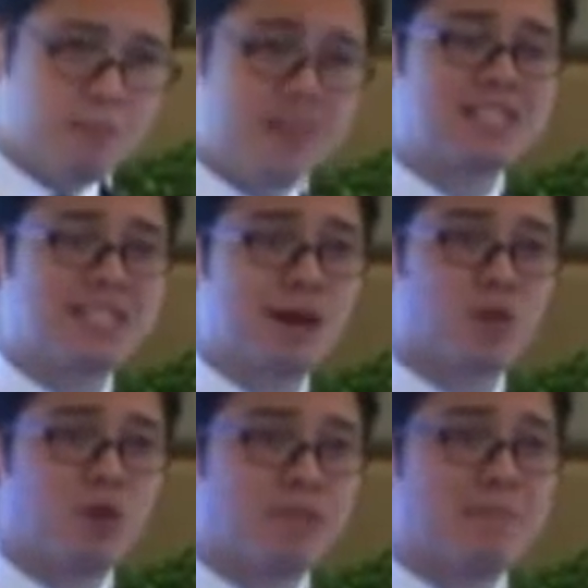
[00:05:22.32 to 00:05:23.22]
basically
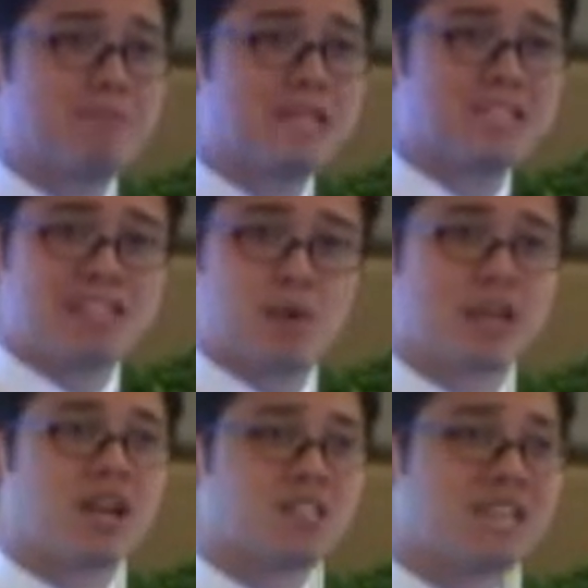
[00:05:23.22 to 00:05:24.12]
what that means is that
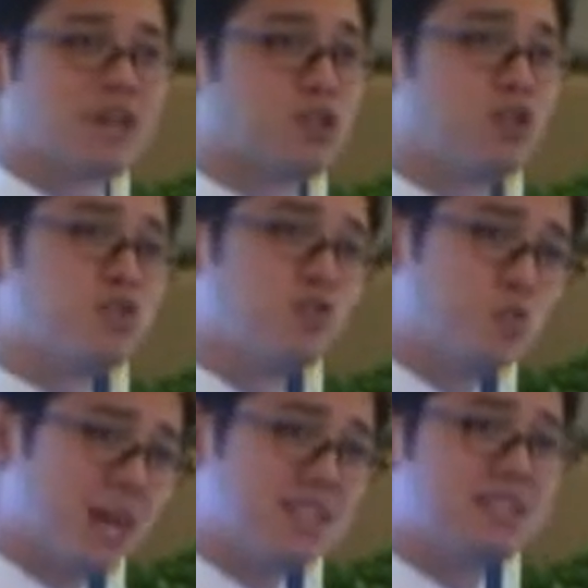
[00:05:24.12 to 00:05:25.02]
we're cutting out a lot
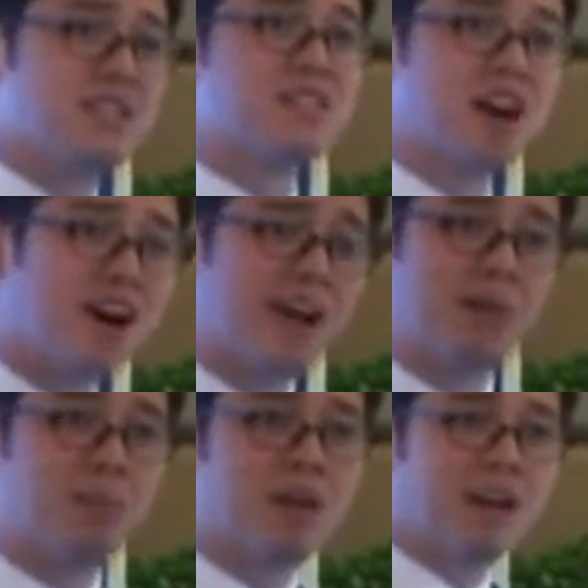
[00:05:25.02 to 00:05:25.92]
of waste and
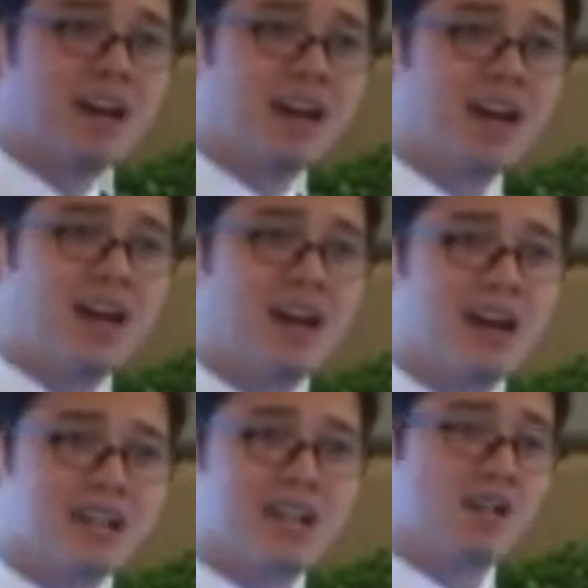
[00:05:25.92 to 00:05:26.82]
time
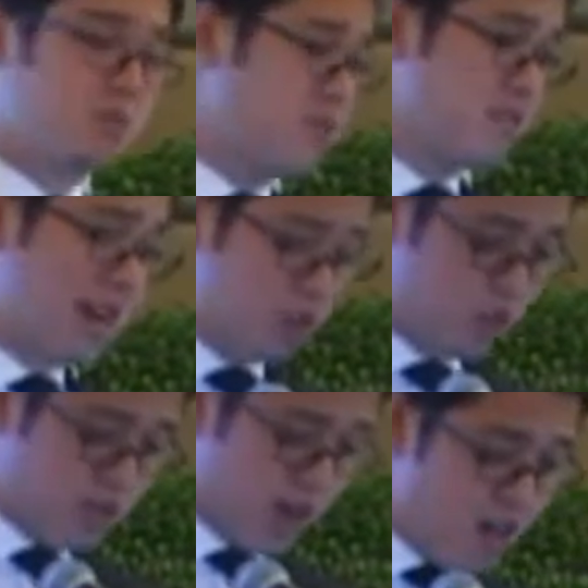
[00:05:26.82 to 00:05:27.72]
that
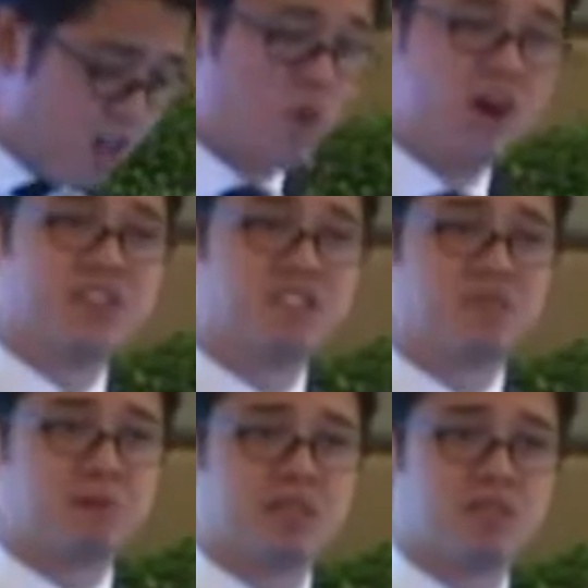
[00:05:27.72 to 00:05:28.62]
would otherwise
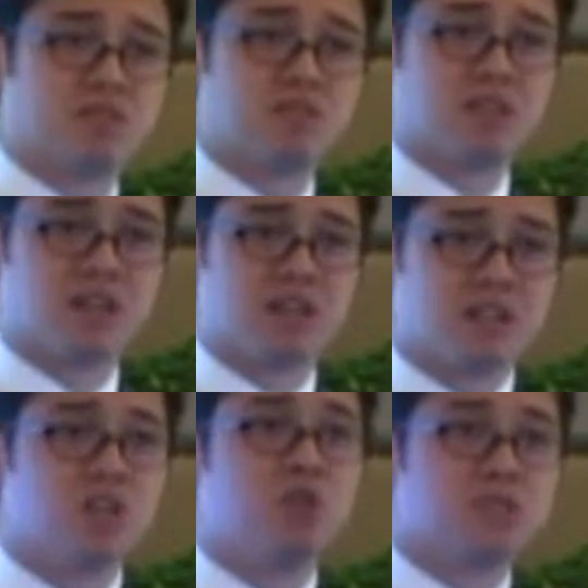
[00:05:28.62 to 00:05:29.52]
have been sort of
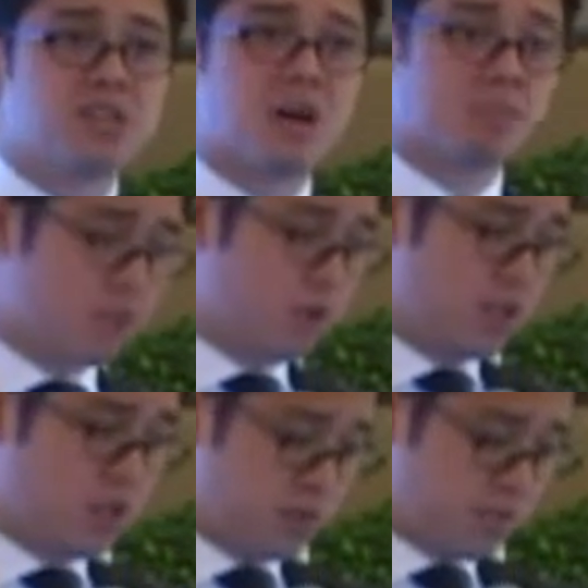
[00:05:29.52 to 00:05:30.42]
used up if we're
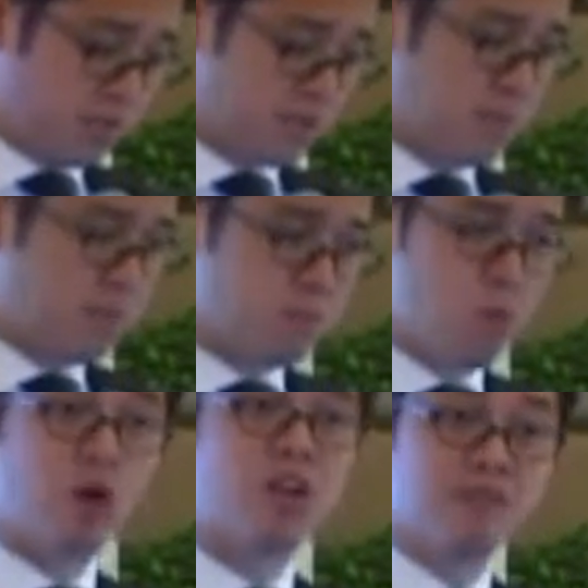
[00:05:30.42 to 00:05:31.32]
using some
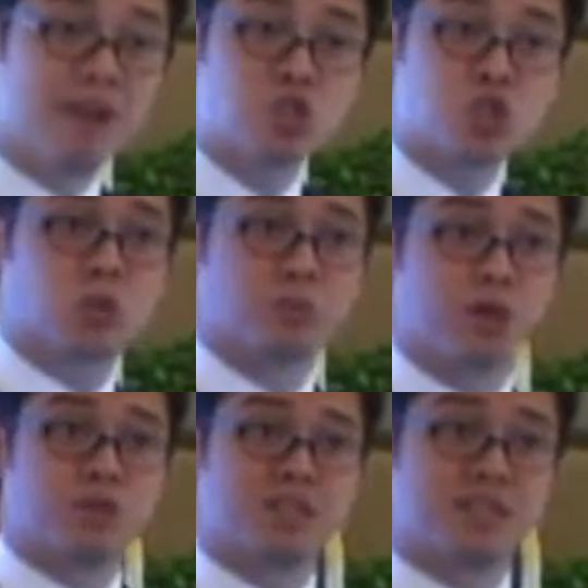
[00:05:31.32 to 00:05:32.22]
more conventional
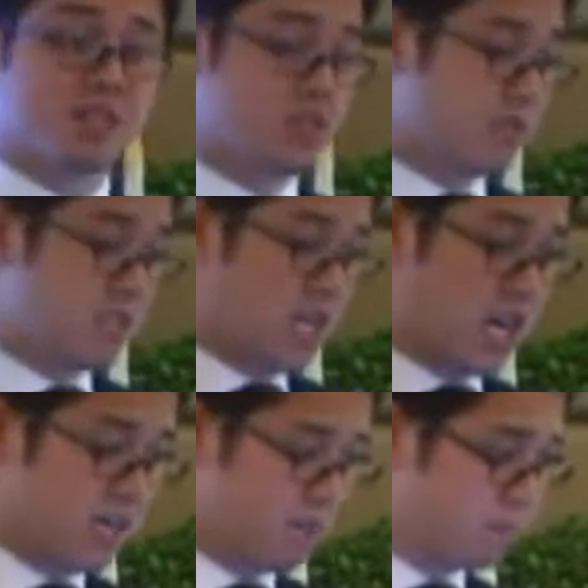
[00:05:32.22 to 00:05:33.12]
processes of
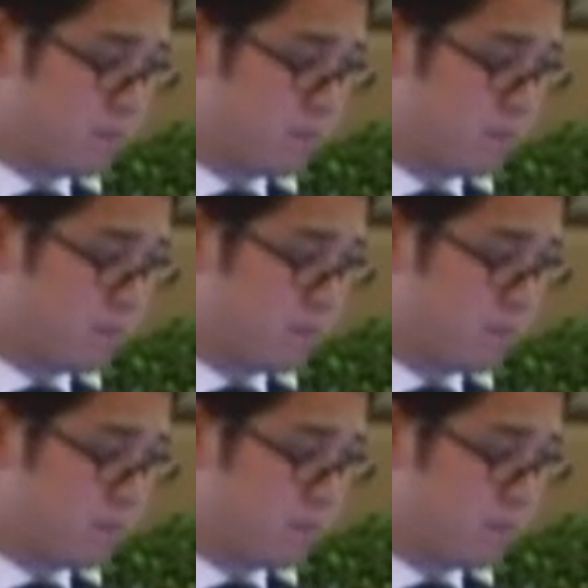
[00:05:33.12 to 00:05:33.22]
design.